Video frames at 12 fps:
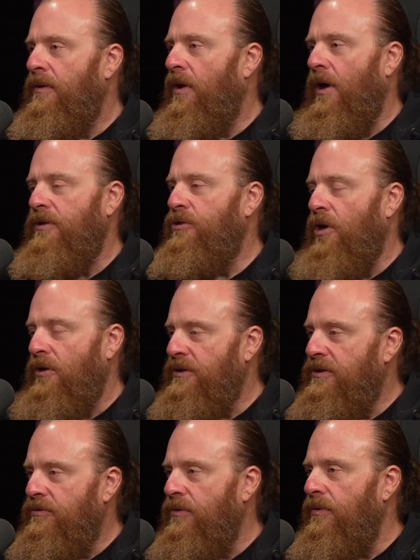not
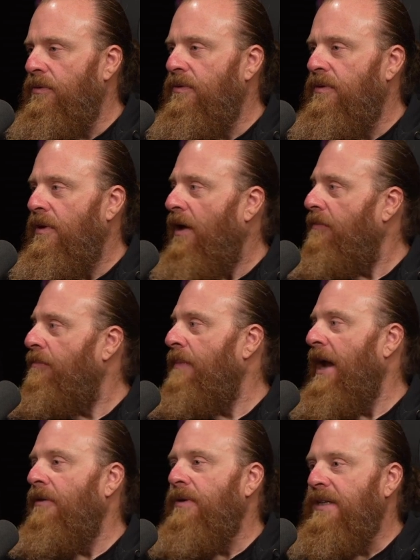John's truth, not
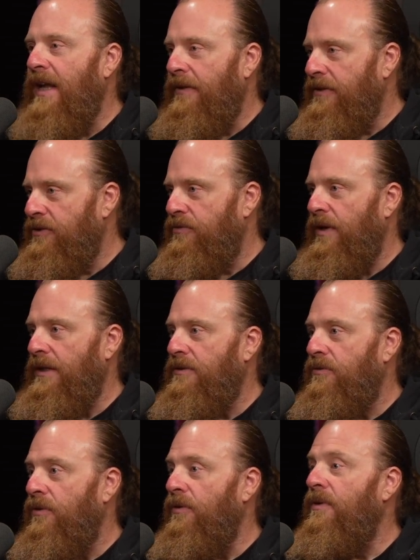Mary down the
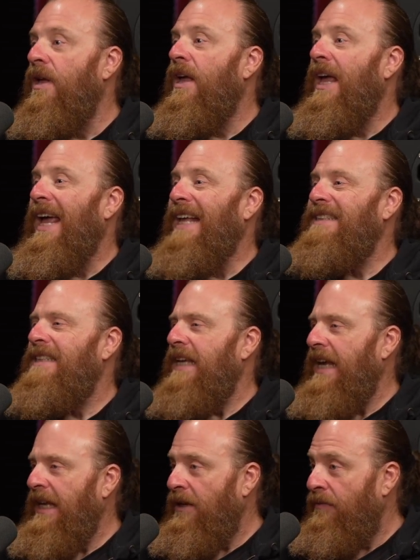street's truth. It's
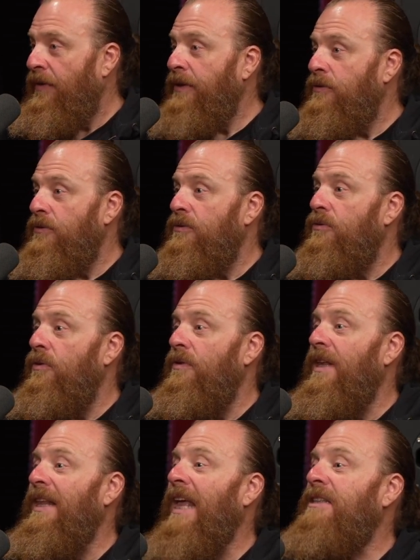the individual's
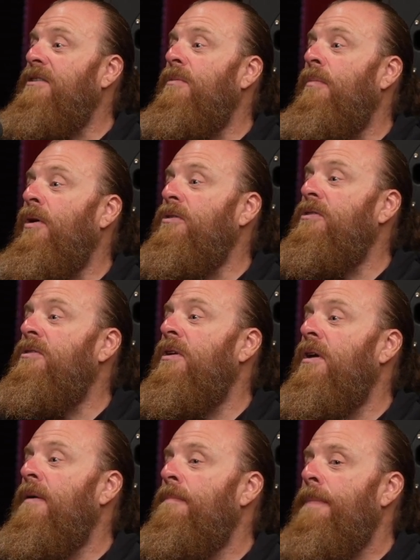truth. And that's the
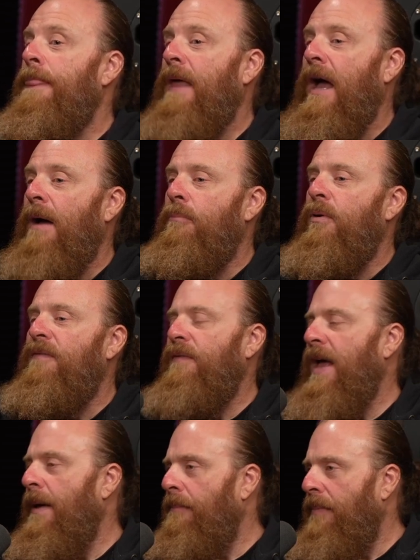most
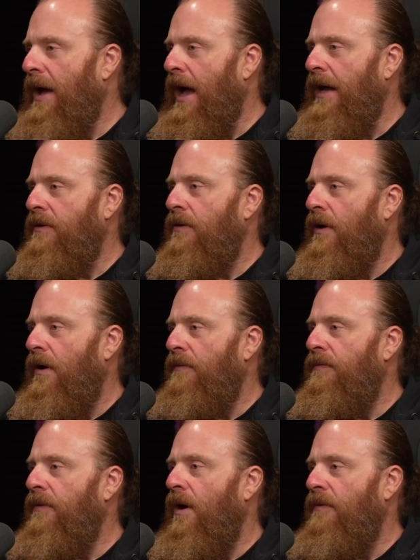profound part
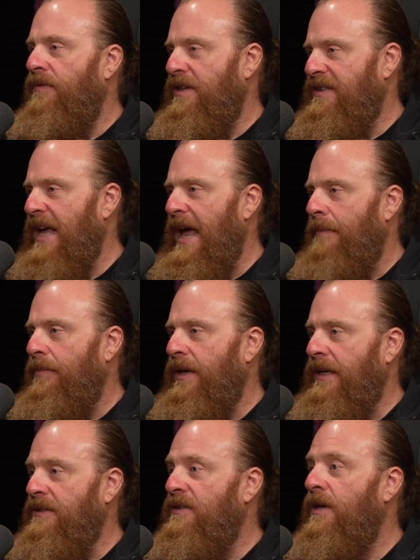of this app
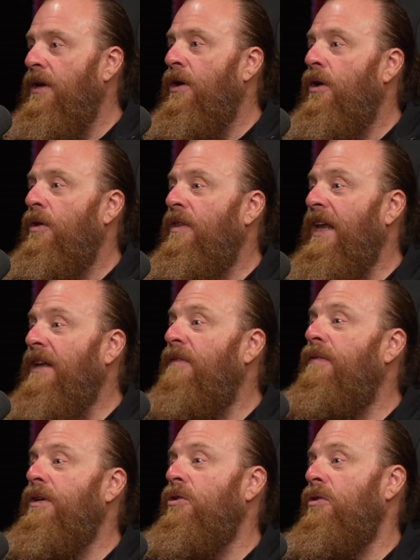is the
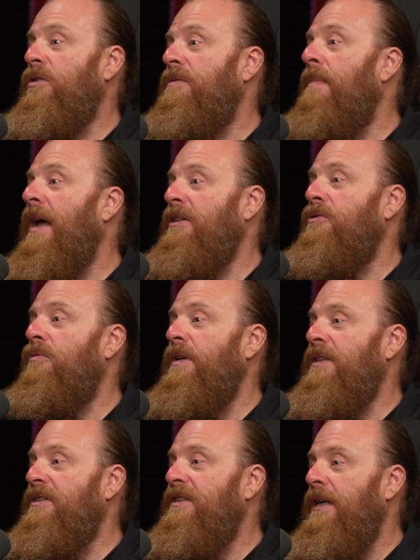individual is
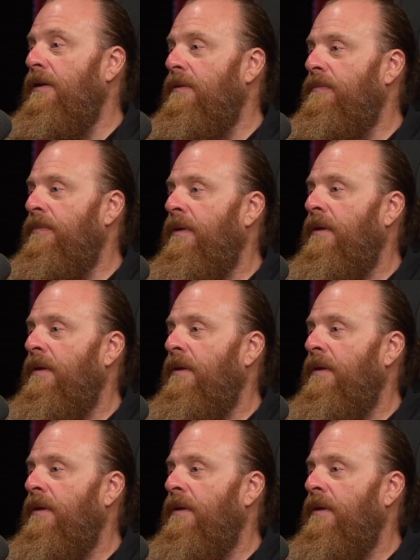mastering the skill.